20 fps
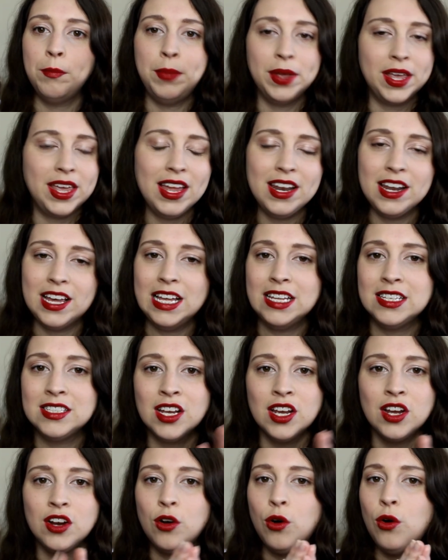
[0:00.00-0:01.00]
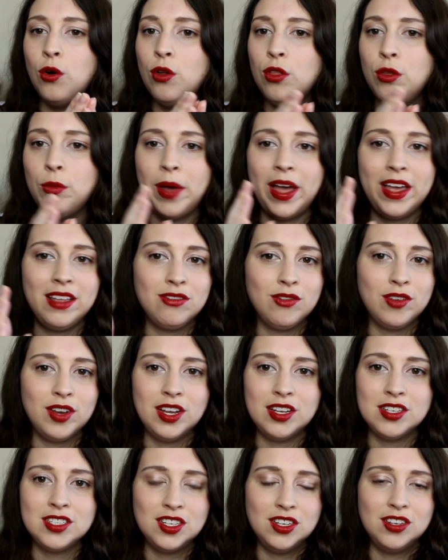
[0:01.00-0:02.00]
beginners all the way
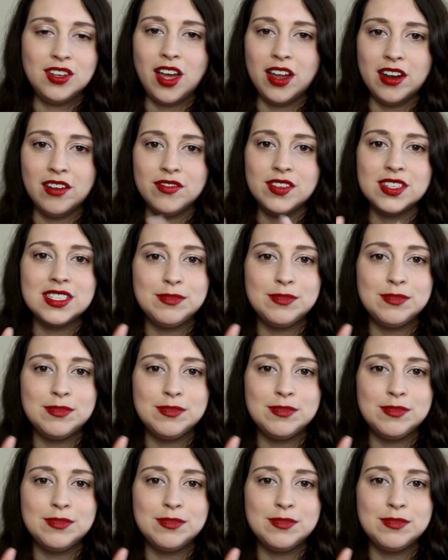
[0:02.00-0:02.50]
through to kind of